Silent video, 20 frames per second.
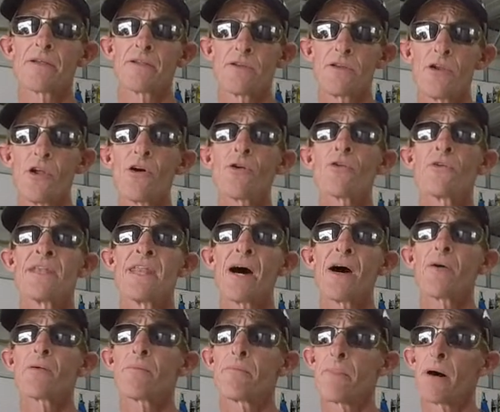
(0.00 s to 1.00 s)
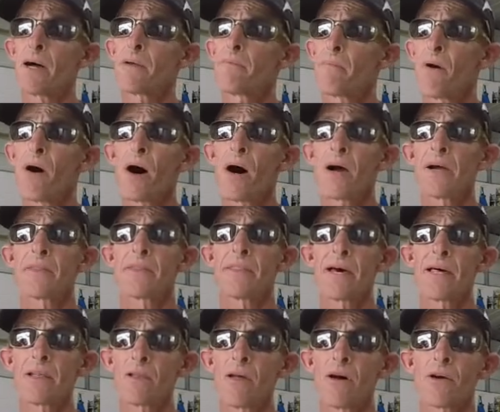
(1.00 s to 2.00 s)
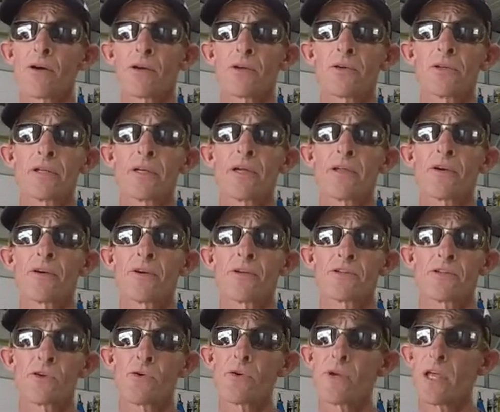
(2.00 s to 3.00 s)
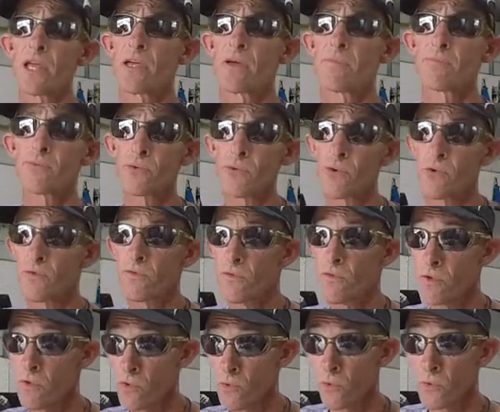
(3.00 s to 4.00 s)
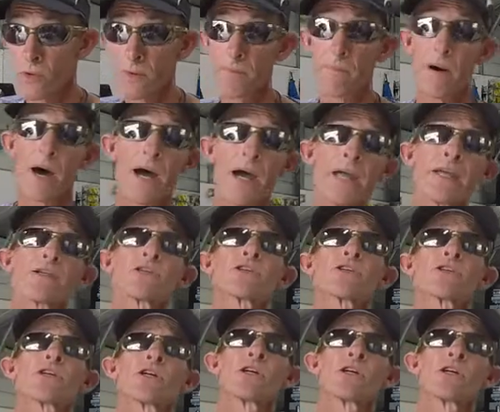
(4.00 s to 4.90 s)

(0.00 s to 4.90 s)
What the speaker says: no doubt in my mind that longer leader is going to improve your bite.